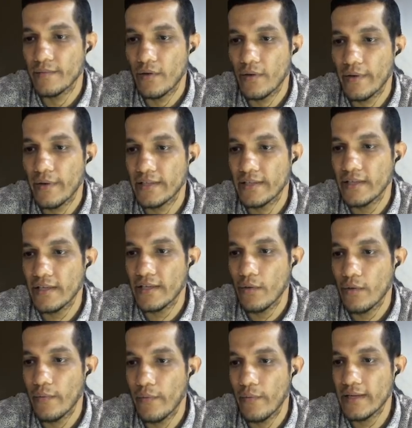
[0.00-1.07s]
You can see
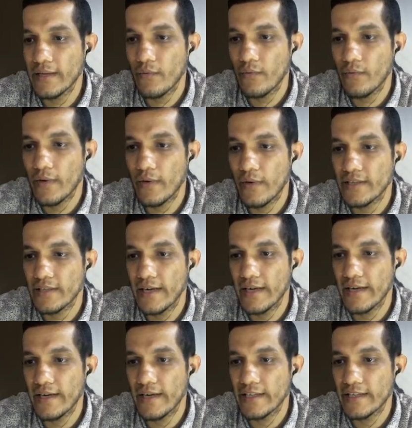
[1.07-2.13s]
where the water is
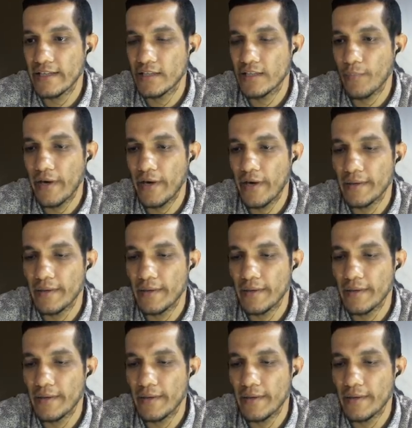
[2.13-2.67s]
entering at this point.